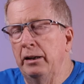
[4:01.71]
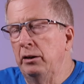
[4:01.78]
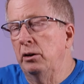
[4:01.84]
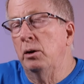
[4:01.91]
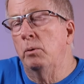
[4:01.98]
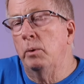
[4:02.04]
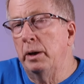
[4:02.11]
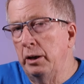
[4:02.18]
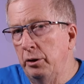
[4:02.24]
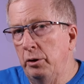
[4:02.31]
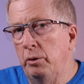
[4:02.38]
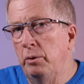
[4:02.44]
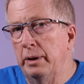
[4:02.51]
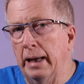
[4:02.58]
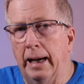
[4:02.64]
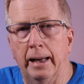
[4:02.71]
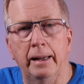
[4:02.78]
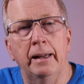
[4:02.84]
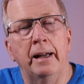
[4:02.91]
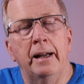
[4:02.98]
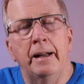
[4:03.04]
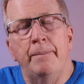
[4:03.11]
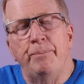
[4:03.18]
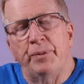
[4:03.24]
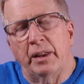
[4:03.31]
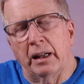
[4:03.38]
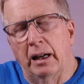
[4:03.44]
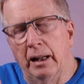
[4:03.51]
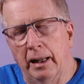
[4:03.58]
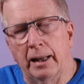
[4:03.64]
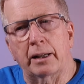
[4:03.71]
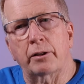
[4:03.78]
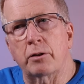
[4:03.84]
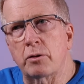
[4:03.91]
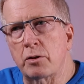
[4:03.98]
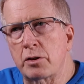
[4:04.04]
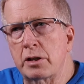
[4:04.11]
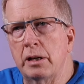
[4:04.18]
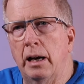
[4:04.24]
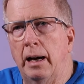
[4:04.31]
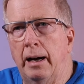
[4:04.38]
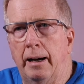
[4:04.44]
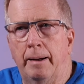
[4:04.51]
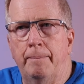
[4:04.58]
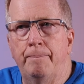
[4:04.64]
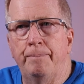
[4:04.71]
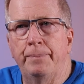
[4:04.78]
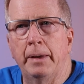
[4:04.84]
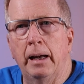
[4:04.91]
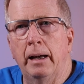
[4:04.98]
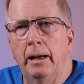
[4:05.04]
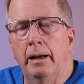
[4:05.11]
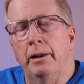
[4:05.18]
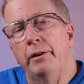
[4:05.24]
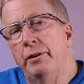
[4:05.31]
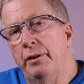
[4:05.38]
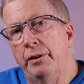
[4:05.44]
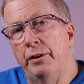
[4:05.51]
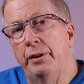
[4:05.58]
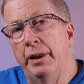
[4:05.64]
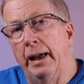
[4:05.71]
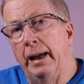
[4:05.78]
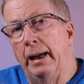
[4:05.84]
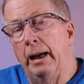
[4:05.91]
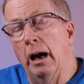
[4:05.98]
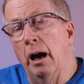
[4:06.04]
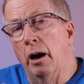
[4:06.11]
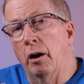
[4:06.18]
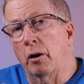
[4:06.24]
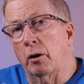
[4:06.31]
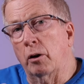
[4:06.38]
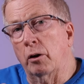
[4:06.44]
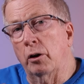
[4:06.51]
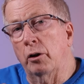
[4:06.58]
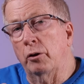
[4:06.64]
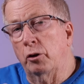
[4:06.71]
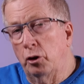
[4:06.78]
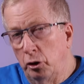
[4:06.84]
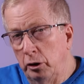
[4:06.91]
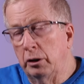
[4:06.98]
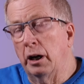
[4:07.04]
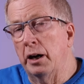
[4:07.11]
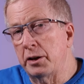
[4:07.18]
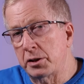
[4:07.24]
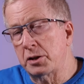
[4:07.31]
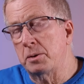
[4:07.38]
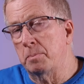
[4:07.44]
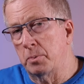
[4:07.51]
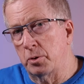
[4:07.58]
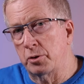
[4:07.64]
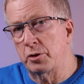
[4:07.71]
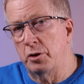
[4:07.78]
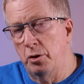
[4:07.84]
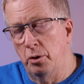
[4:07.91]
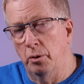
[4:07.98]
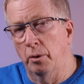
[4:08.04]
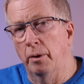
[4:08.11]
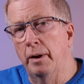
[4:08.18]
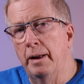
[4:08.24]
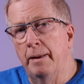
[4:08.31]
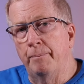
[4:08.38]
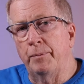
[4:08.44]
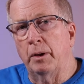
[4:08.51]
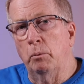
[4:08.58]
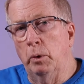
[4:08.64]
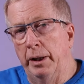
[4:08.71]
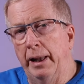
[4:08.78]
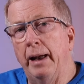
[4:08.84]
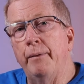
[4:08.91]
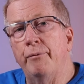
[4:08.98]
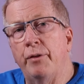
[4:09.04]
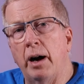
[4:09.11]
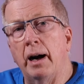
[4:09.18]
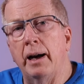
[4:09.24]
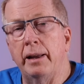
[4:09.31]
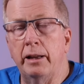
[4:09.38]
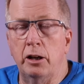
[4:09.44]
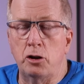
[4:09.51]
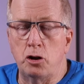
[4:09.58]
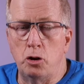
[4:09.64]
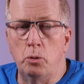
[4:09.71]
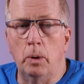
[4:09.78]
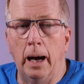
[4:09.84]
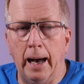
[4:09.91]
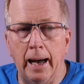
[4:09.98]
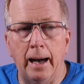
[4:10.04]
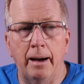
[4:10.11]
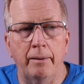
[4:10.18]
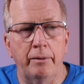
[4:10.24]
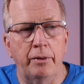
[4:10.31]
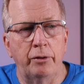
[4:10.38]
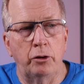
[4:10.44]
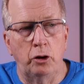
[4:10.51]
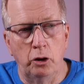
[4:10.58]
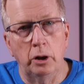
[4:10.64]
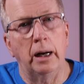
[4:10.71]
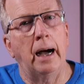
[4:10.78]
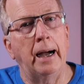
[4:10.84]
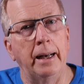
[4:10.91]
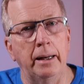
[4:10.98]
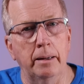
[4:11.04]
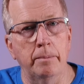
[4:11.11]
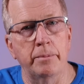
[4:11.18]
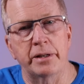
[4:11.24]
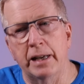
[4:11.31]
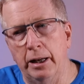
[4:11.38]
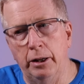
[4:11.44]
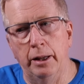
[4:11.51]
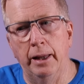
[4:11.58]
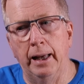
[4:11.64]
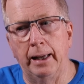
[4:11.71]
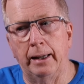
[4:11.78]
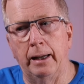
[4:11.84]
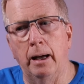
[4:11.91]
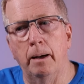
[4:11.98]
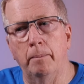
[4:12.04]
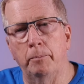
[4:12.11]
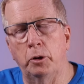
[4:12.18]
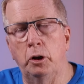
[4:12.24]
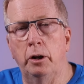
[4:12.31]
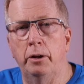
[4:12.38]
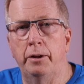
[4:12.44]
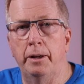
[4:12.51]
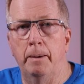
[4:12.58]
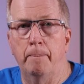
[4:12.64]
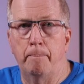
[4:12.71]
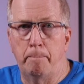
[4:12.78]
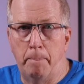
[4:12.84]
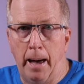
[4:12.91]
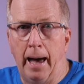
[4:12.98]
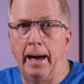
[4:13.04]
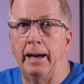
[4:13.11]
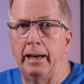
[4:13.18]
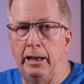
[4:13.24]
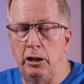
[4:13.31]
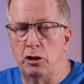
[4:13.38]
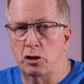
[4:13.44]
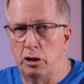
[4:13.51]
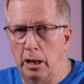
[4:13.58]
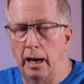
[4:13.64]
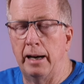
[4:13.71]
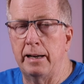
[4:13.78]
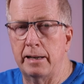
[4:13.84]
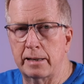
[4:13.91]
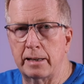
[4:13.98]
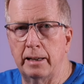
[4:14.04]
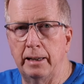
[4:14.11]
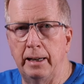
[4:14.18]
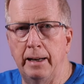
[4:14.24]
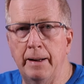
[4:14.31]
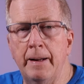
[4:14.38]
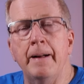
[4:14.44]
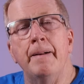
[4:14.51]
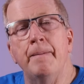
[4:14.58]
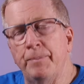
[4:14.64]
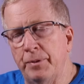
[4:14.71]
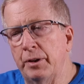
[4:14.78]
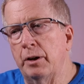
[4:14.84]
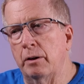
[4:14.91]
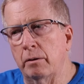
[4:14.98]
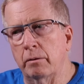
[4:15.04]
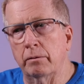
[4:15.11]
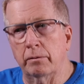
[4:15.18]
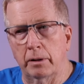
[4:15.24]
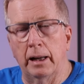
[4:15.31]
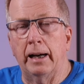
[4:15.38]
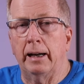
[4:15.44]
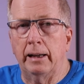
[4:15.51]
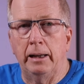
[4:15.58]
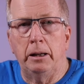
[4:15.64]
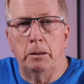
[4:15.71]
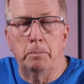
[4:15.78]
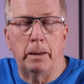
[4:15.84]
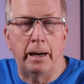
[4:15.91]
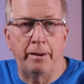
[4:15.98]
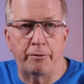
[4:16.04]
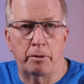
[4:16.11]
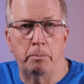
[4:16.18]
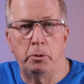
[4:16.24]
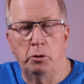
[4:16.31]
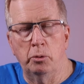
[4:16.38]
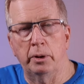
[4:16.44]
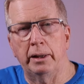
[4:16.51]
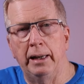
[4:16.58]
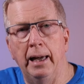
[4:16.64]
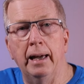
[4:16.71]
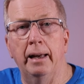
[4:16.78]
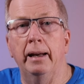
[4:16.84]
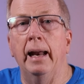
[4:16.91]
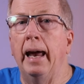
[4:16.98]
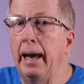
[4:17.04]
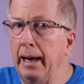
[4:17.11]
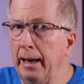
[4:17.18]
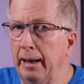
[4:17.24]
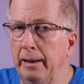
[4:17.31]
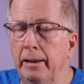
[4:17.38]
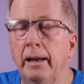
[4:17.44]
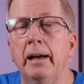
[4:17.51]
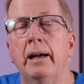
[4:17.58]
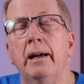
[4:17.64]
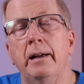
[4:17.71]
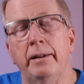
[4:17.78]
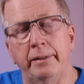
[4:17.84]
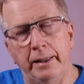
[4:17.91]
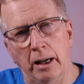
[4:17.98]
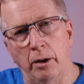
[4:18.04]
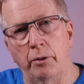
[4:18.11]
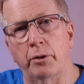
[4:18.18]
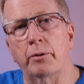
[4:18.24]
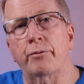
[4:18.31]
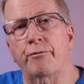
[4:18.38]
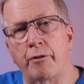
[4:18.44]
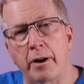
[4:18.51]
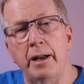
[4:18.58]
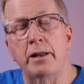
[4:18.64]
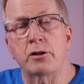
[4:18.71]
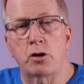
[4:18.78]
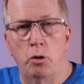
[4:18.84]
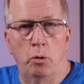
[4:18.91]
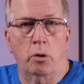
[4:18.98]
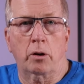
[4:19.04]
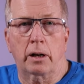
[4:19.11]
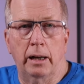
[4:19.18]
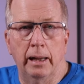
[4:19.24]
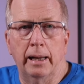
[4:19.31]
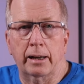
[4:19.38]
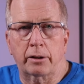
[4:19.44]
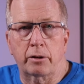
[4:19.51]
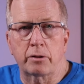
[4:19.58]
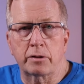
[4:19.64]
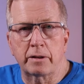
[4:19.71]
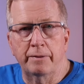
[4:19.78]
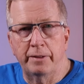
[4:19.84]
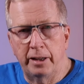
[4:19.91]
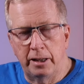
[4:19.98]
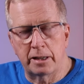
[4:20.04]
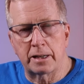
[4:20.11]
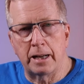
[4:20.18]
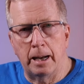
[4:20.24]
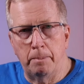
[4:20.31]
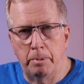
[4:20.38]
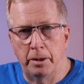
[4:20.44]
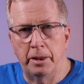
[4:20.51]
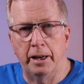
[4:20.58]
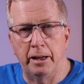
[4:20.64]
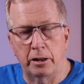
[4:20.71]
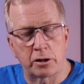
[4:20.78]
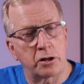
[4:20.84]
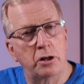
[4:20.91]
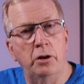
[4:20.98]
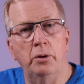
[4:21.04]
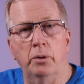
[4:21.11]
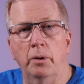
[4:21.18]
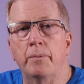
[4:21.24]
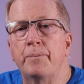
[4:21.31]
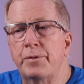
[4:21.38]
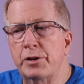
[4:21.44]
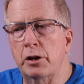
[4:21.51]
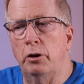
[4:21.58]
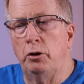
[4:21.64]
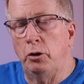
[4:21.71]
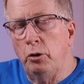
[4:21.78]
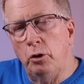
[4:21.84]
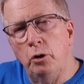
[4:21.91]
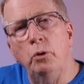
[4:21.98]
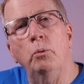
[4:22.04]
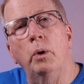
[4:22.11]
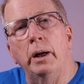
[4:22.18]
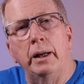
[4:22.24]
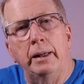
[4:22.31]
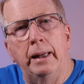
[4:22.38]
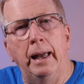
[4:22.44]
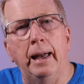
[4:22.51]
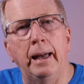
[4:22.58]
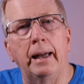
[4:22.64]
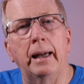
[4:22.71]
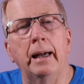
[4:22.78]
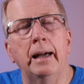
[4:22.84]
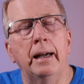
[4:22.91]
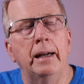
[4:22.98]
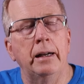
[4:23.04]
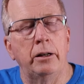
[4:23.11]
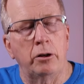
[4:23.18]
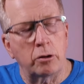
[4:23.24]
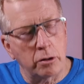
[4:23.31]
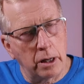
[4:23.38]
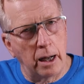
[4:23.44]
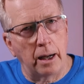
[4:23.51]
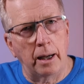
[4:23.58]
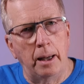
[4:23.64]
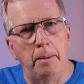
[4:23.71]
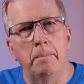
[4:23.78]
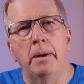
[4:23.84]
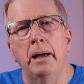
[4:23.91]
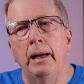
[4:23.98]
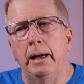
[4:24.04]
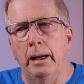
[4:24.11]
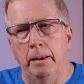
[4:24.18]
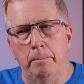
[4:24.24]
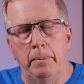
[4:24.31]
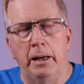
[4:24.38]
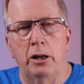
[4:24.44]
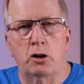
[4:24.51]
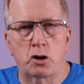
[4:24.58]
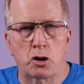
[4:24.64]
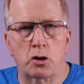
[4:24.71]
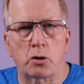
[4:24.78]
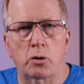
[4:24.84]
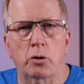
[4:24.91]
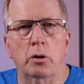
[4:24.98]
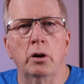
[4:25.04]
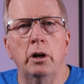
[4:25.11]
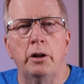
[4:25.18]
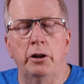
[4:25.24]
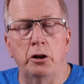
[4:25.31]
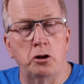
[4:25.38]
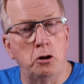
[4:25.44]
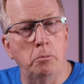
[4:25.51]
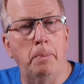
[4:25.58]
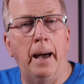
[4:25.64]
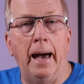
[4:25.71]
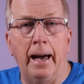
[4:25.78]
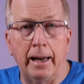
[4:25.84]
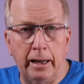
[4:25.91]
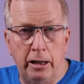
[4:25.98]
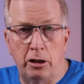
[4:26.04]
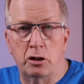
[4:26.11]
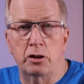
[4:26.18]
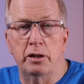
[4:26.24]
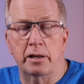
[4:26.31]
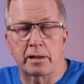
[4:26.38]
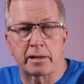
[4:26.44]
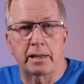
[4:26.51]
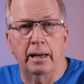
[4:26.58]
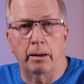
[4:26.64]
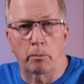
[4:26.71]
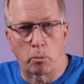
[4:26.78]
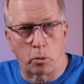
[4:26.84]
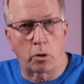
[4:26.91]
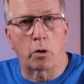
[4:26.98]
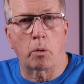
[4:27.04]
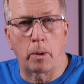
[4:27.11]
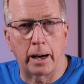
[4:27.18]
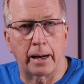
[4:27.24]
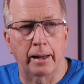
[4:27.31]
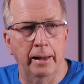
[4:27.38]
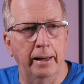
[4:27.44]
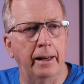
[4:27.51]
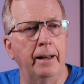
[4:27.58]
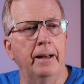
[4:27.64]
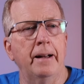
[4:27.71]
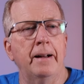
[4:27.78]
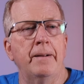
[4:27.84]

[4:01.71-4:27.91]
You don't want to do that. Collectors, they are good customers too. When they find that you have good items and they come to them packaged nicely, they're likely to buy from you again and tell their friends who are collectors of these type of things too. So you do want to take your time and make sure that you package this thing correctly.